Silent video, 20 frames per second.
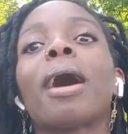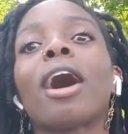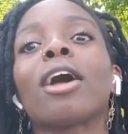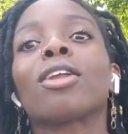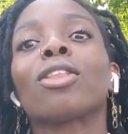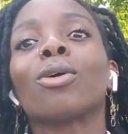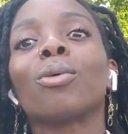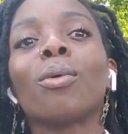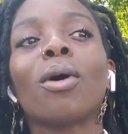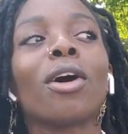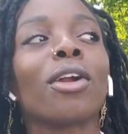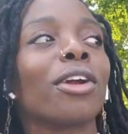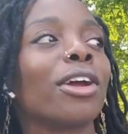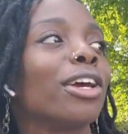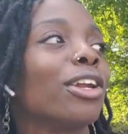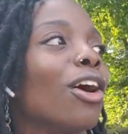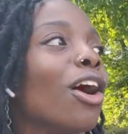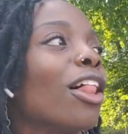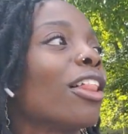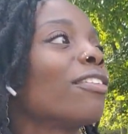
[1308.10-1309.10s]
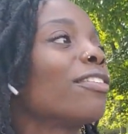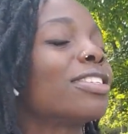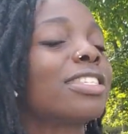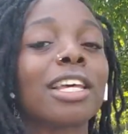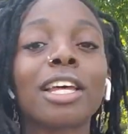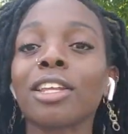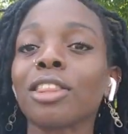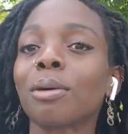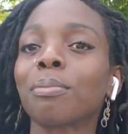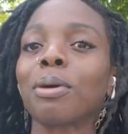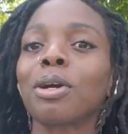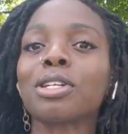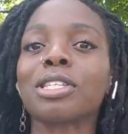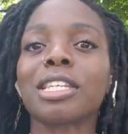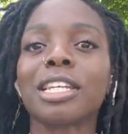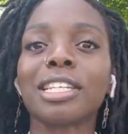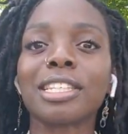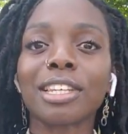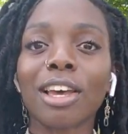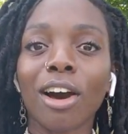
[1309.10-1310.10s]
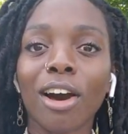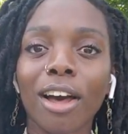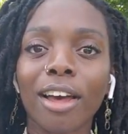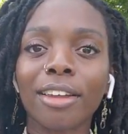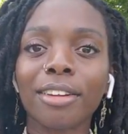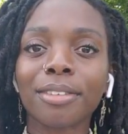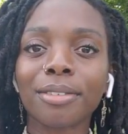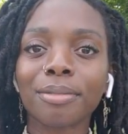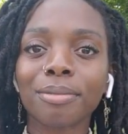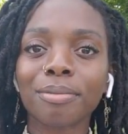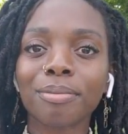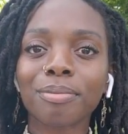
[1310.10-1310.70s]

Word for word: out of the water, and all of a sudden the person is gone.